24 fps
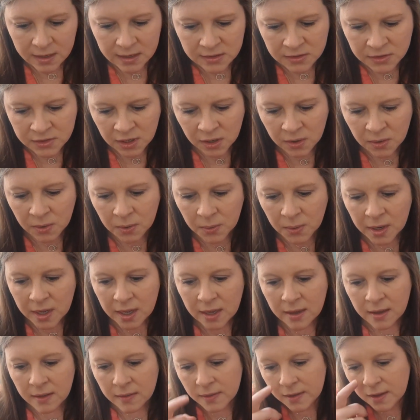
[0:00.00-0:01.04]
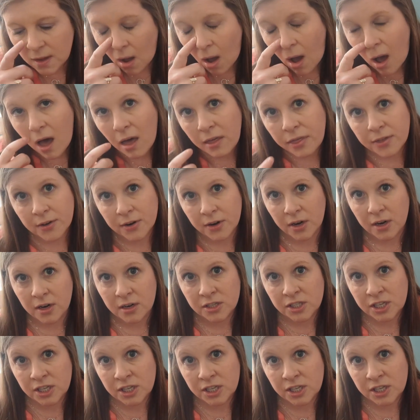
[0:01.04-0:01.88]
So the author,